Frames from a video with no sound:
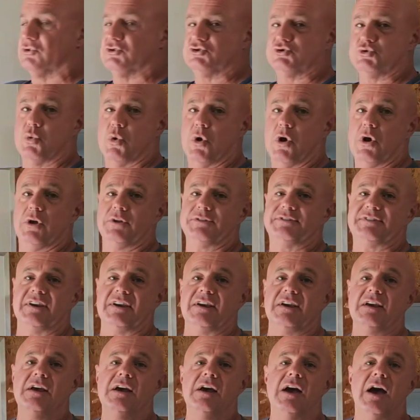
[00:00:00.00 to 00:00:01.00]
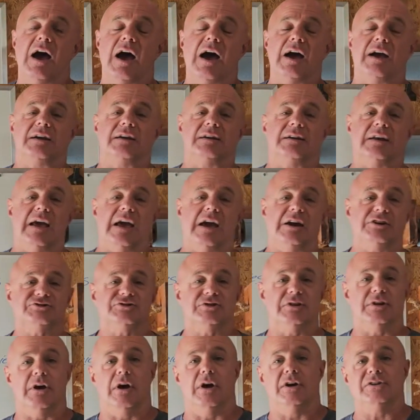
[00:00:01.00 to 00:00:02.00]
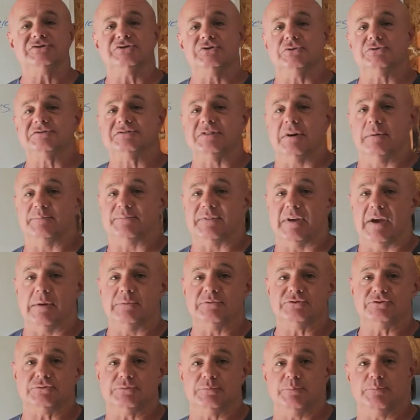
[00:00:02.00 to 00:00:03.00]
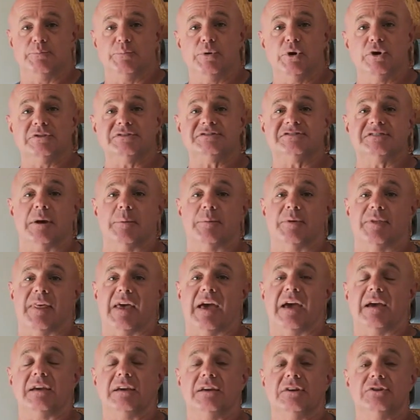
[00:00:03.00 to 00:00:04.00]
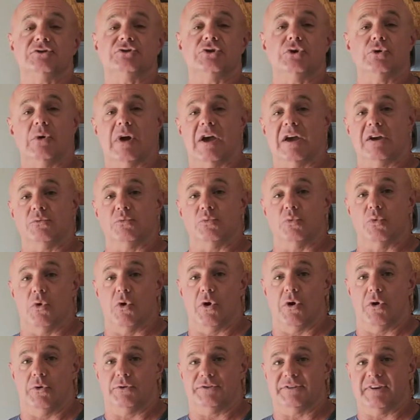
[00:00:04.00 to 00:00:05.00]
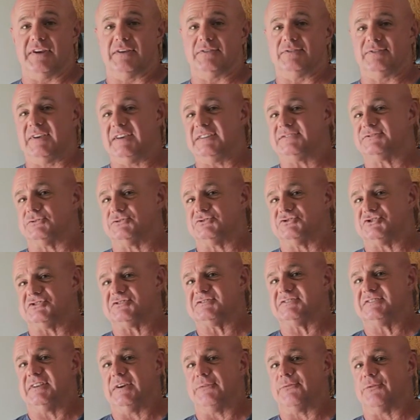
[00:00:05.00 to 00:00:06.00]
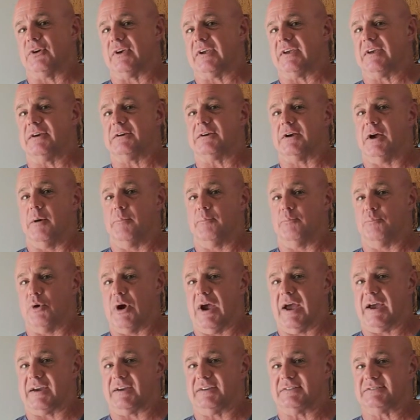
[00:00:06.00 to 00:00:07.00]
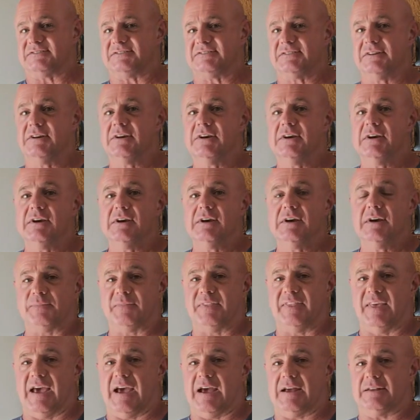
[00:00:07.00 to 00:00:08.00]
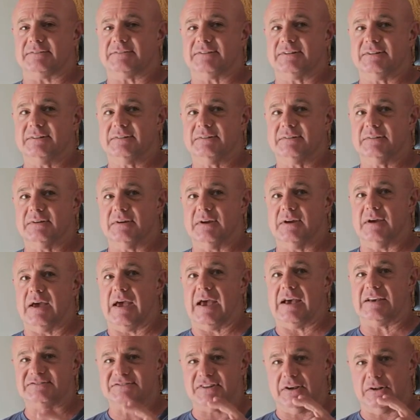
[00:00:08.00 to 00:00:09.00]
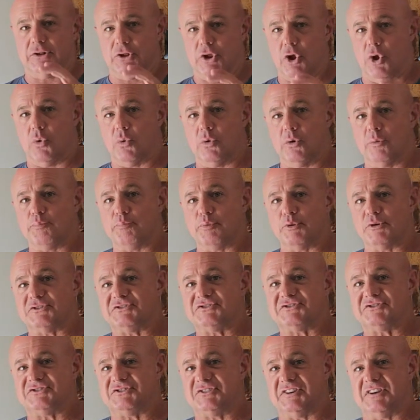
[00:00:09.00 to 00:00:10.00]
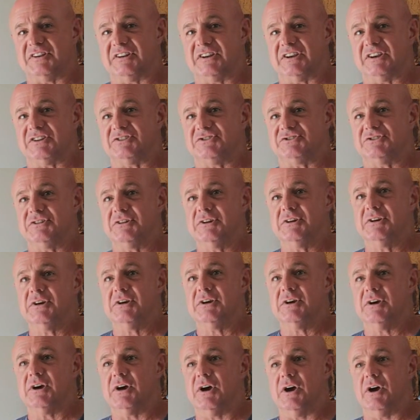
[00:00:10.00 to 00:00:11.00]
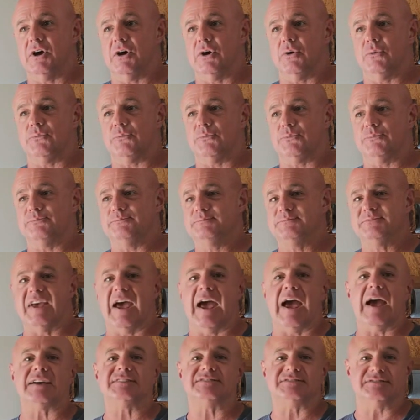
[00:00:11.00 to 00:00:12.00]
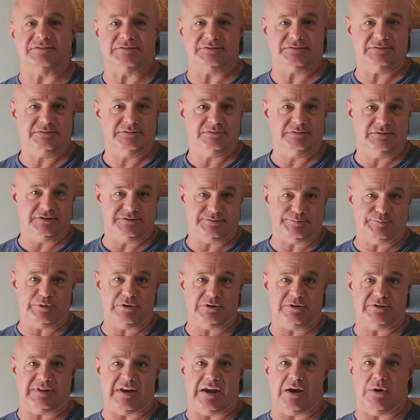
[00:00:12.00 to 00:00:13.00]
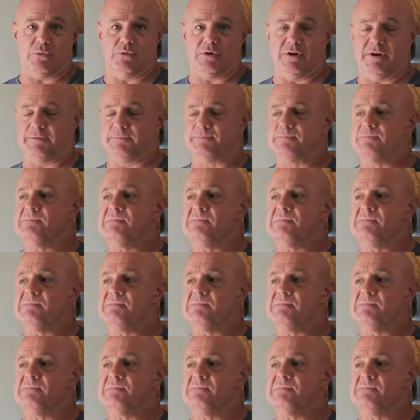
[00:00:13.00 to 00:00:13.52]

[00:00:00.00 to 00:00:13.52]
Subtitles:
is royalty, I can actually also sometimes put some of that into a royalty. These are just different income brackets that has a lower percentage of taxes. Let's put it that way.